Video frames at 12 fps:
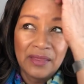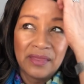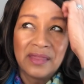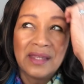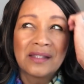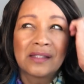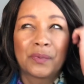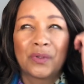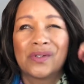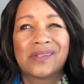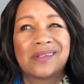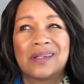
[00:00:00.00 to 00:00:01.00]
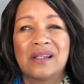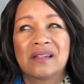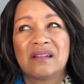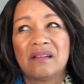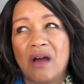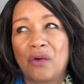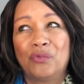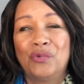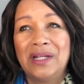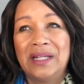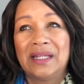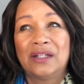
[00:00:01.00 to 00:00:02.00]
This person is not
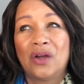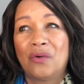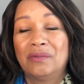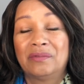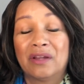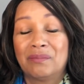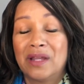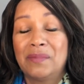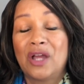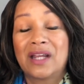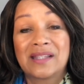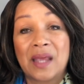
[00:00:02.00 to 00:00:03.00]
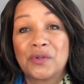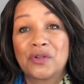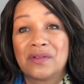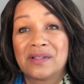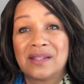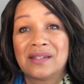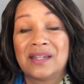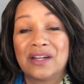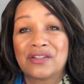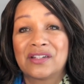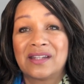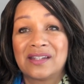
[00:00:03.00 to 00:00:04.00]
really, now there may be exceptions, this
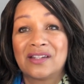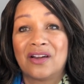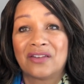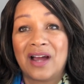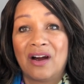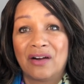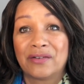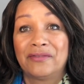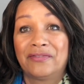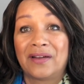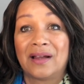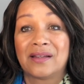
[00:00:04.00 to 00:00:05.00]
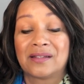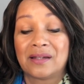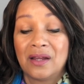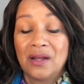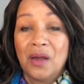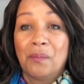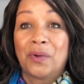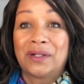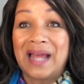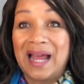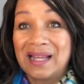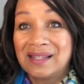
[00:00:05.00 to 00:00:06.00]
is not hard and fast, but
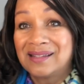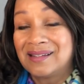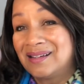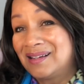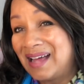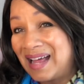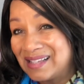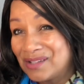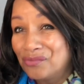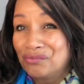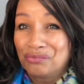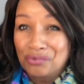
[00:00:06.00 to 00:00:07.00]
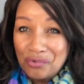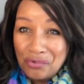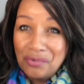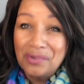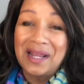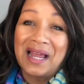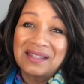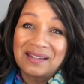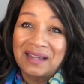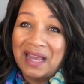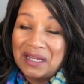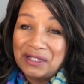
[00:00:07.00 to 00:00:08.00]
as a rule, as a
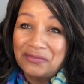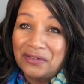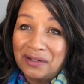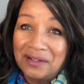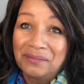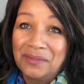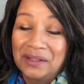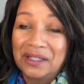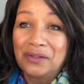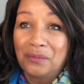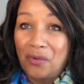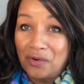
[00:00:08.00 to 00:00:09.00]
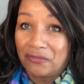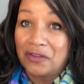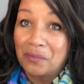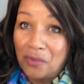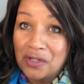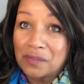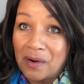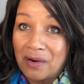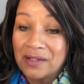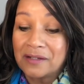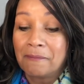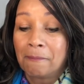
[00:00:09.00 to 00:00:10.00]
kind of a, for the most part,